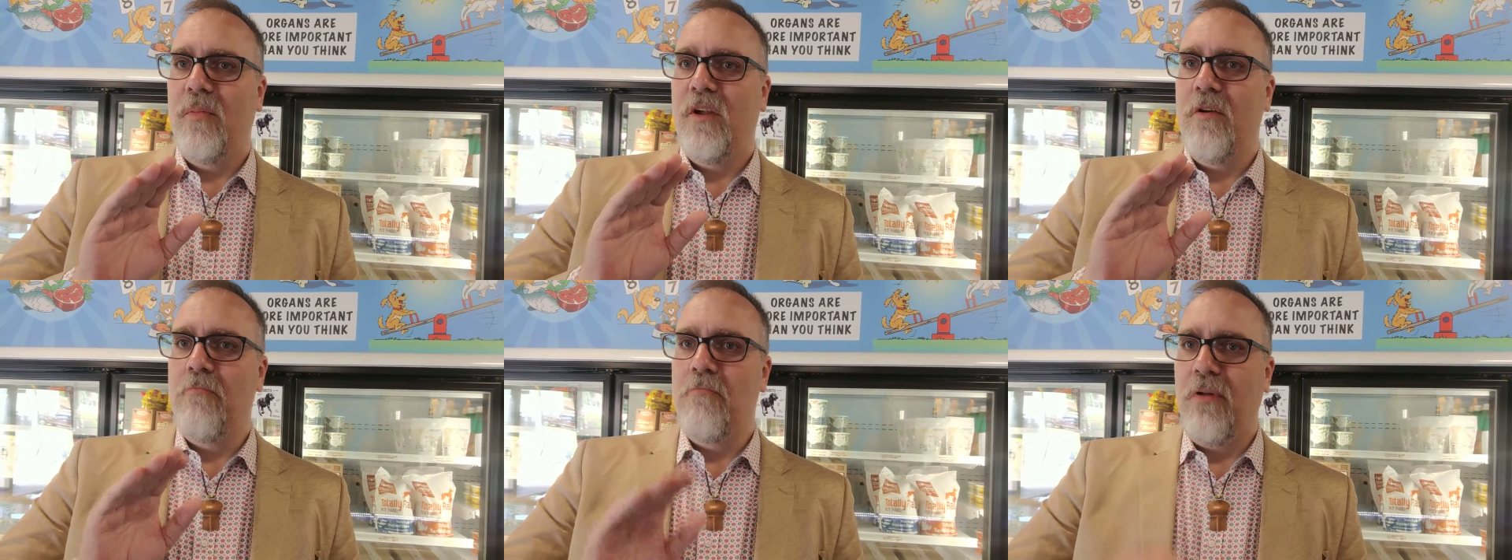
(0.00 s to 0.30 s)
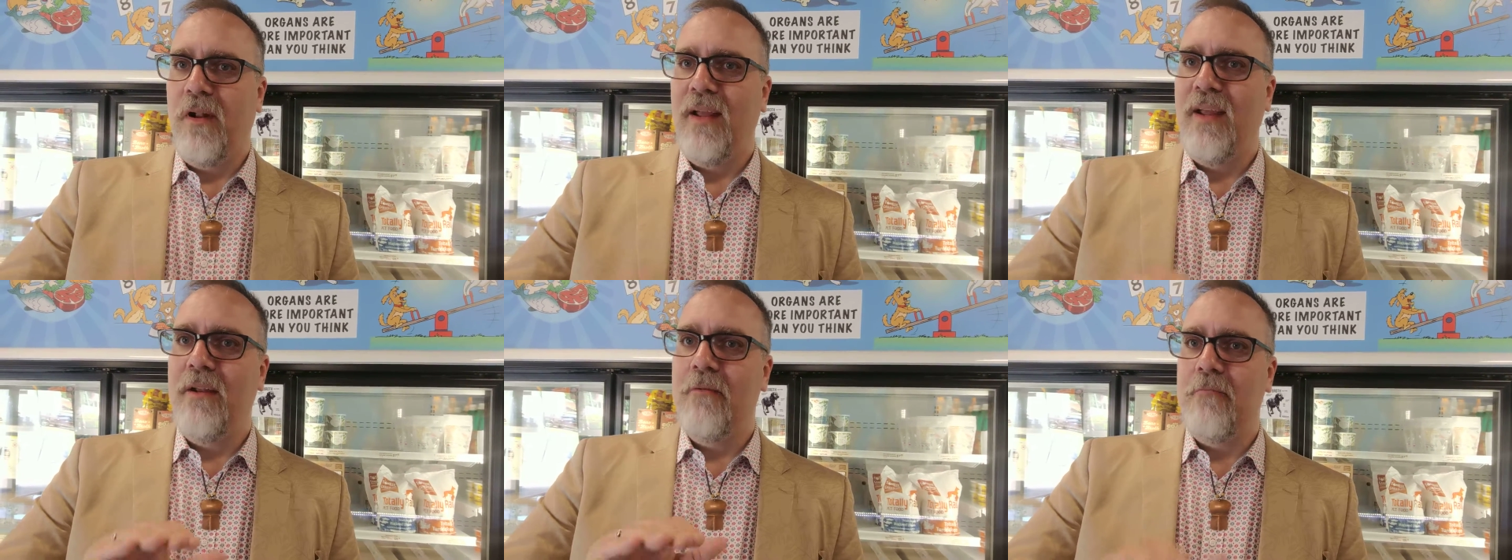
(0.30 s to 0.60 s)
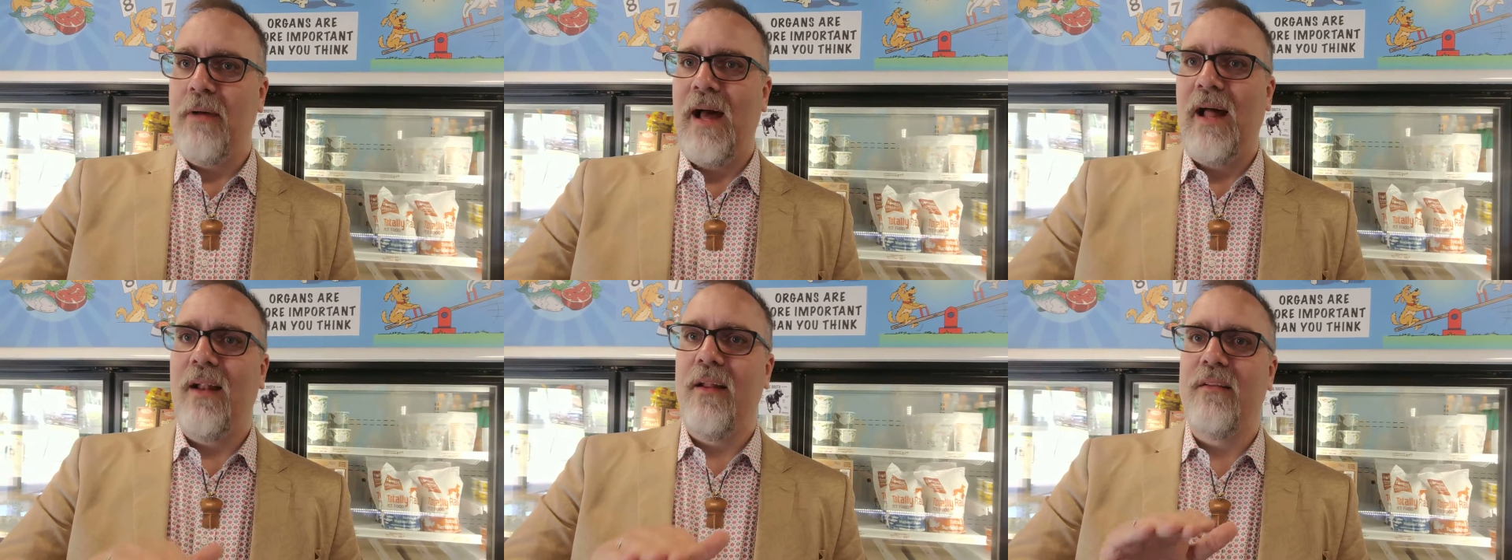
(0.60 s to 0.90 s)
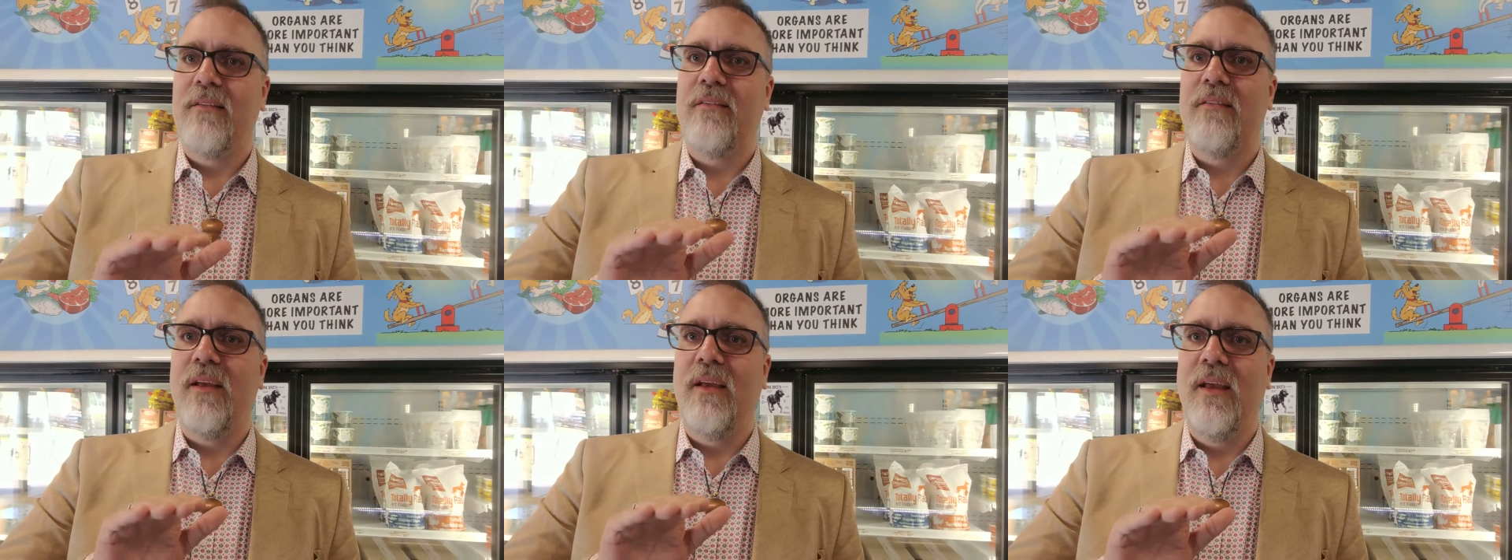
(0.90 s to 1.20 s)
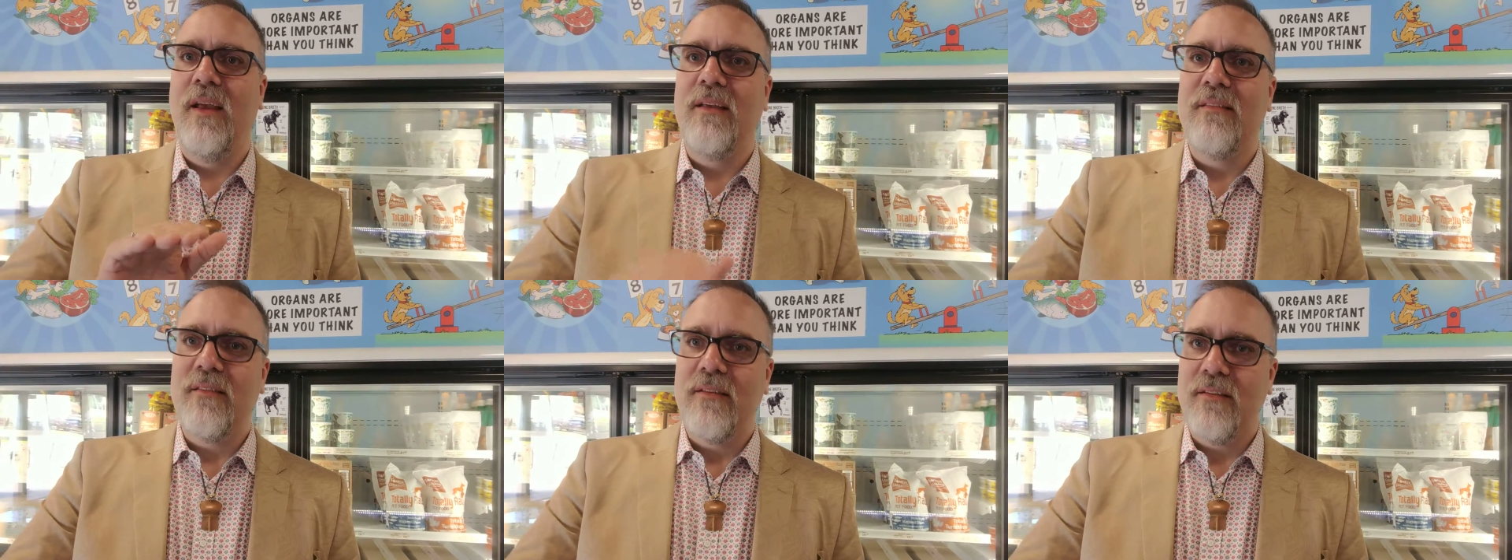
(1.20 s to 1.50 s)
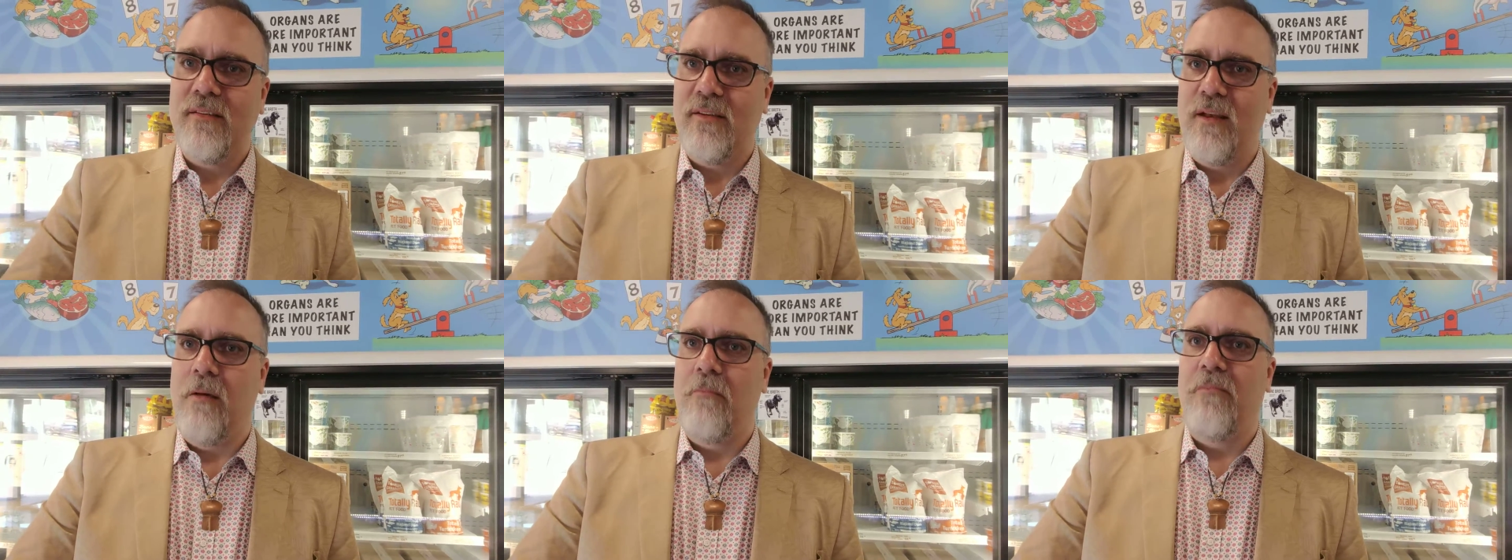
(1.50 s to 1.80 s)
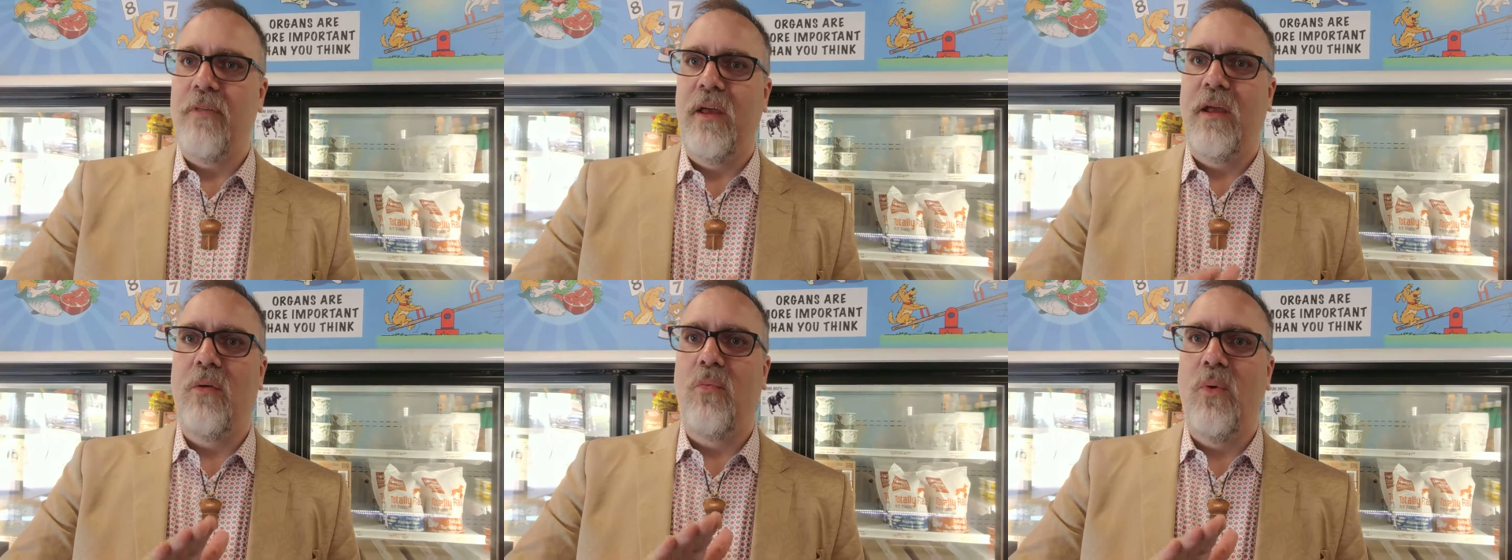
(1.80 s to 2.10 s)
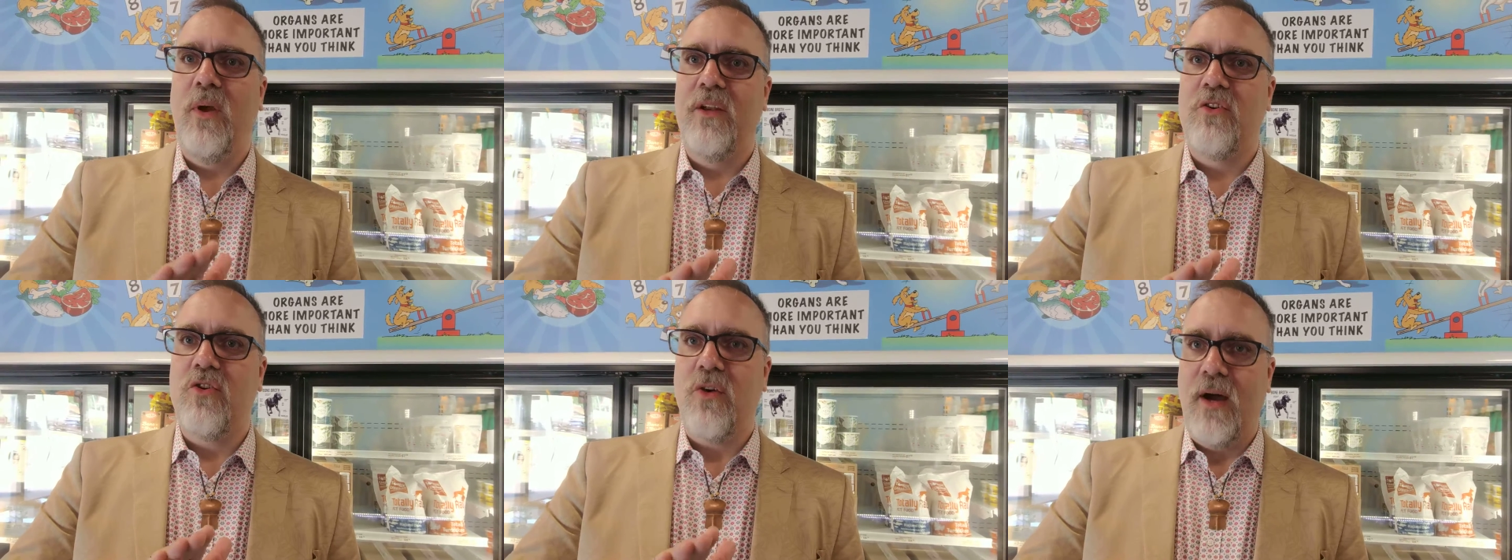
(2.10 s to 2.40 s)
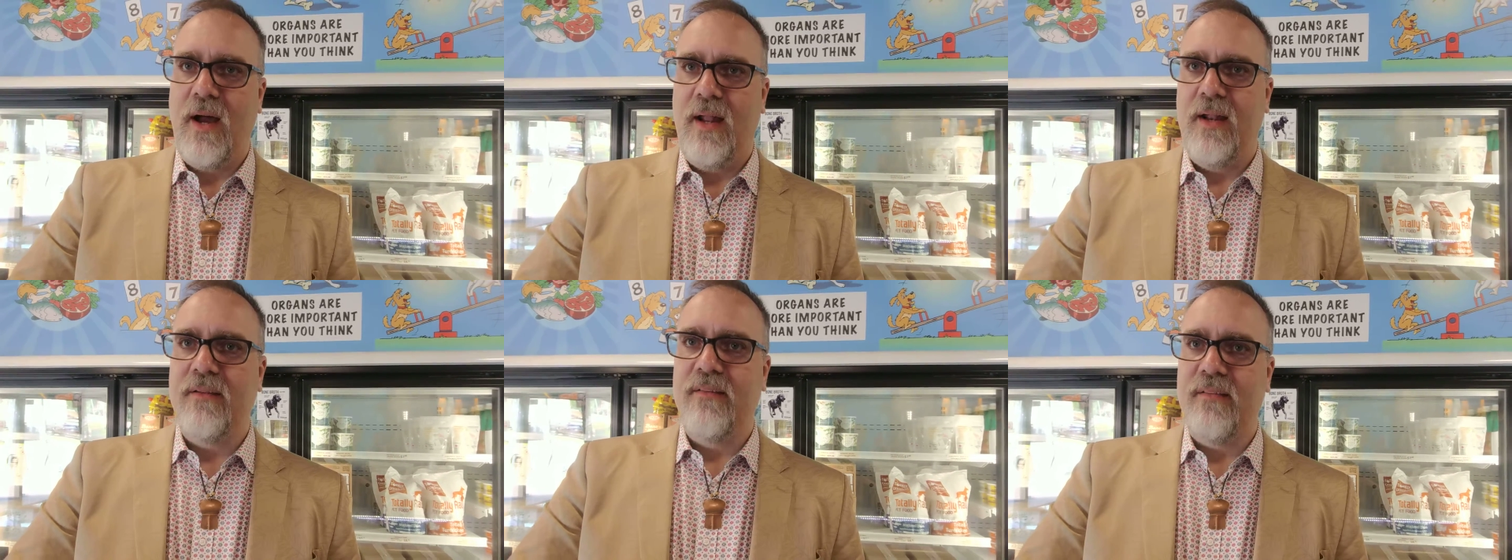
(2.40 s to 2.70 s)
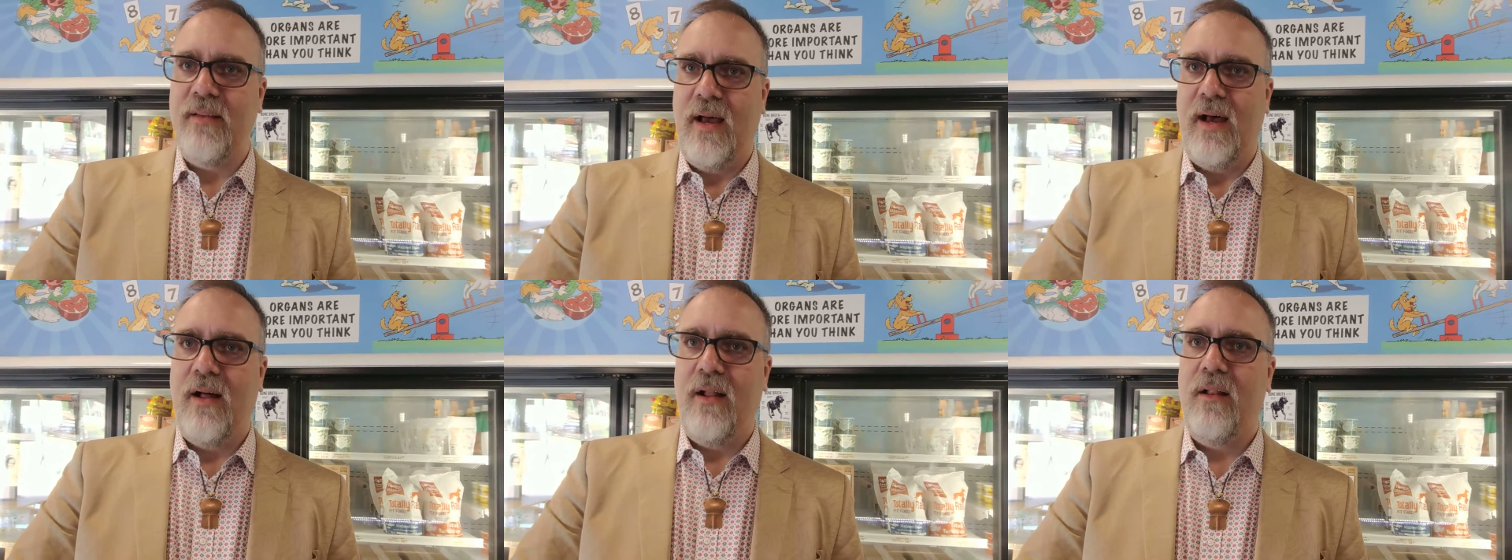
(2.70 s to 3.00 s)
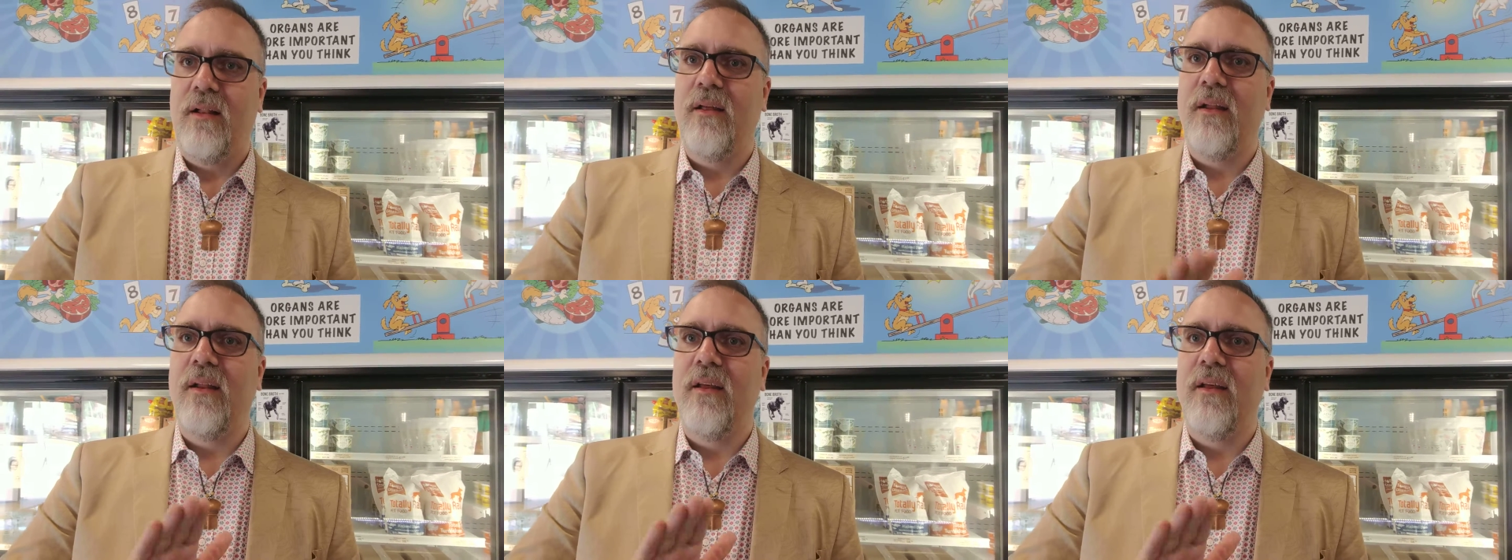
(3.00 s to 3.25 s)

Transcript: complete and balanced isn't something we try to sell.